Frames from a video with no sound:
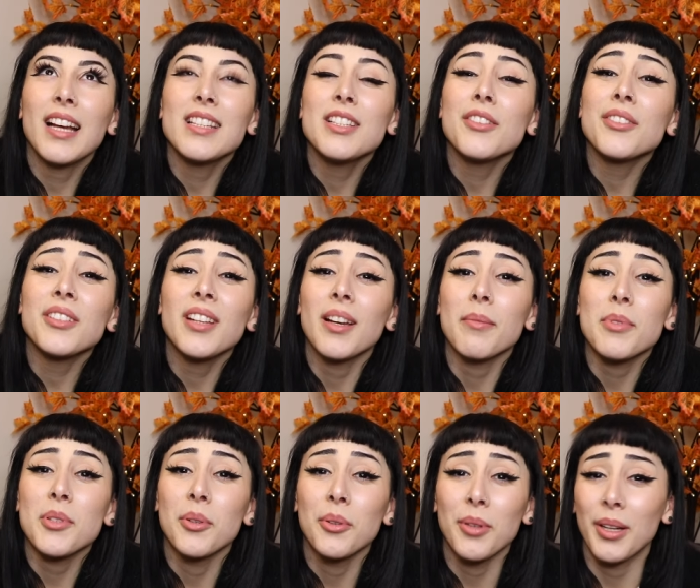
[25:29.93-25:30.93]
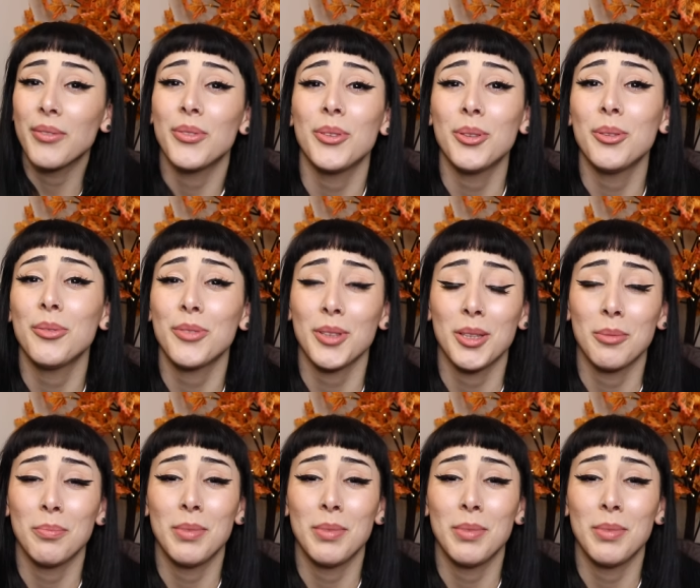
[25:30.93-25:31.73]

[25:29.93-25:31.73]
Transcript: I seriously am so grateful for